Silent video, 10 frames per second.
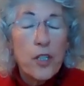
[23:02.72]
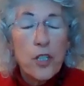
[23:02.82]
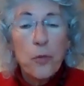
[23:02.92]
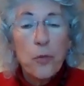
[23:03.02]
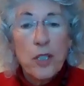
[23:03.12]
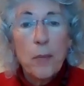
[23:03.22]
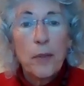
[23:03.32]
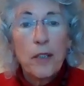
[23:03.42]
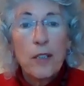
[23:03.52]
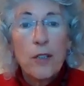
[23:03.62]
because she was
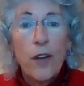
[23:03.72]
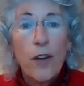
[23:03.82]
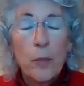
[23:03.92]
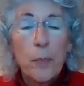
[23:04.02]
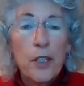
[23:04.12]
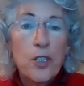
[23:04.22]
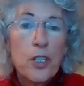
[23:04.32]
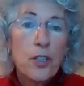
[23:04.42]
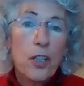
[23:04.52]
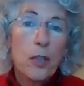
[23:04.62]
typically developing,
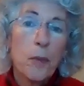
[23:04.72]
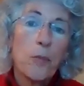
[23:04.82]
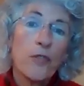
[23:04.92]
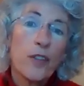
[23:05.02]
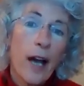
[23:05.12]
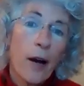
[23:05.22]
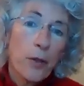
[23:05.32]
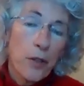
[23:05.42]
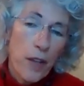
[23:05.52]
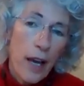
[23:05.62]
she's going to be moving
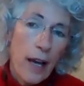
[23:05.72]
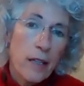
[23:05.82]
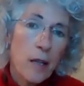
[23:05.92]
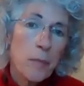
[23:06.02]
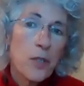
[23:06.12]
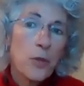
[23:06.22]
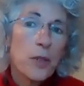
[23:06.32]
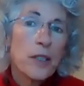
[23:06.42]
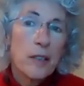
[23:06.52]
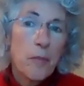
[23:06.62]
out of that and be
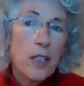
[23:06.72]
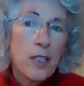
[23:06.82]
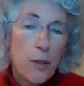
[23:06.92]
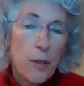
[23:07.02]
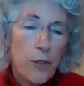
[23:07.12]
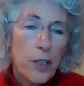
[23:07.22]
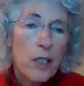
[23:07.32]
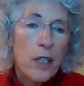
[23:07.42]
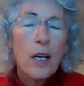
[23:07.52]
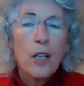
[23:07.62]
doing something
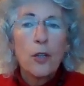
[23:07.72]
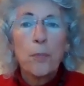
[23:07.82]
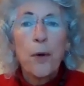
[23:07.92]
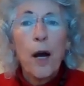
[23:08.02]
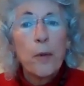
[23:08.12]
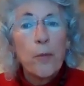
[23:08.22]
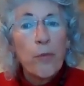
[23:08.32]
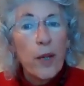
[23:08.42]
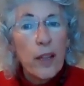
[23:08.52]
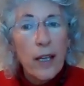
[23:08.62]
different. The problem
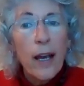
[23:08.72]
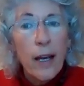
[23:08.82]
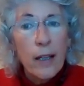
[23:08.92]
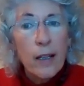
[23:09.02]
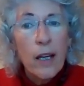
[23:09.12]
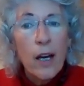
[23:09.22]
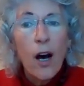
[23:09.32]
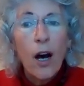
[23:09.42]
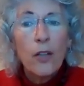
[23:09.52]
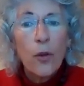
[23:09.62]
with Ken
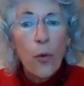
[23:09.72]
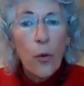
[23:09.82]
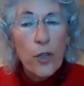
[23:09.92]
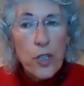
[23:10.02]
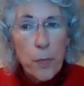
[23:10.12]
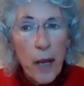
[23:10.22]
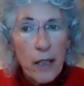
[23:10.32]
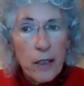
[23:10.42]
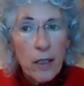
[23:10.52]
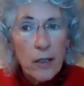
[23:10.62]
on the orange
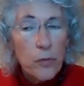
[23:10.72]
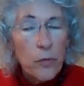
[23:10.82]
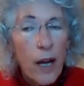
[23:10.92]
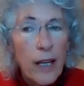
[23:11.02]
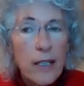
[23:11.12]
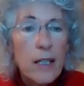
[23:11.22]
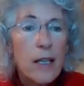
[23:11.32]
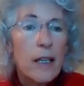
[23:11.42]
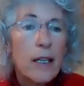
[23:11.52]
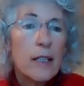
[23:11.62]
mat on the right
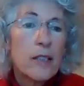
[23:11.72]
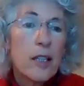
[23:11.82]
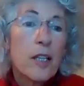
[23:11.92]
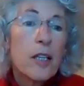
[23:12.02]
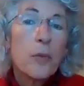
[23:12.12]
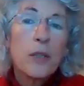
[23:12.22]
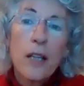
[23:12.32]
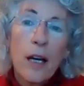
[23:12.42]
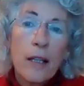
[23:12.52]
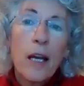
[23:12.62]
is that he
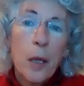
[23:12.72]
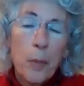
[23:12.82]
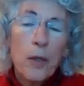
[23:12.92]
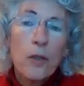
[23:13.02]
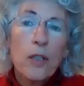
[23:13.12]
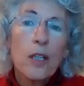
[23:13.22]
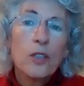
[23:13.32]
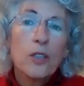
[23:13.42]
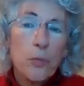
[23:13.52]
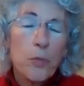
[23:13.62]
was unable
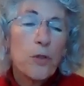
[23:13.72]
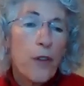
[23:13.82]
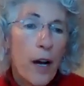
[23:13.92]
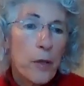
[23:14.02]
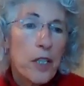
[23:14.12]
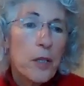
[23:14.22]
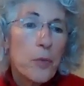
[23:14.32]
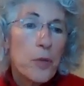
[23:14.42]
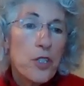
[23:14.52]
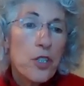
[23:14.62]
to move out. He
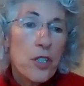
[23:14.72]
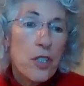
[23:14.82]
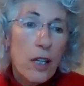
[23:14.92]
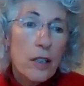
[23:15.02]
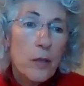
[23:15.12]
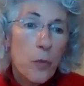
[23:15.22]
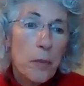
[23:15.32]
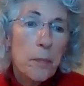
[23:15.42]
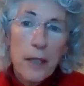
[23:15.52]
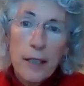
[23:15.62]
was just stuck in
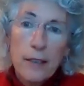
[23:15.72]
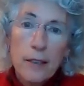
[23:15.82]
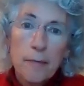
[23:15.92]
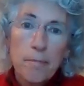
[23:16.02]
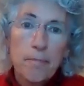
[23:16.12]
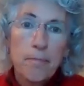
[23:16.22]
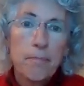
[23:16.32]
one place.